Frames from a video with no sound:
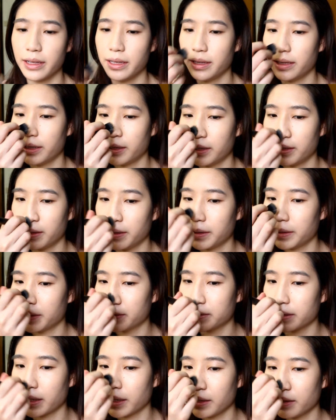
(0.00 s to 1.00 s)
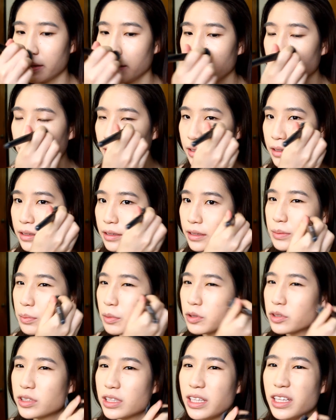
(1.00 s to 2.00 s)
is I think it's
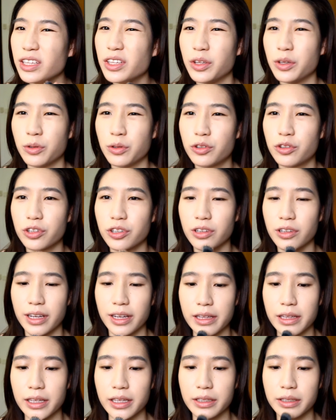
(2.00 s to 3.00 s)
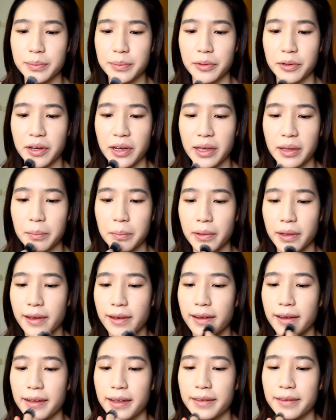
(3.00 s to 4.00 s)
mostly neutral at this point
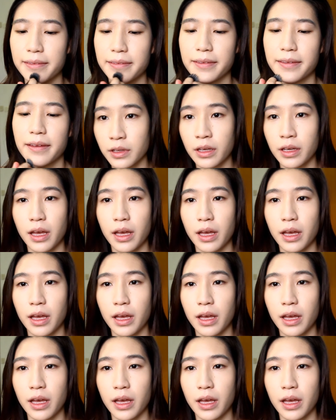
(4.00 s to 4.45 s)
because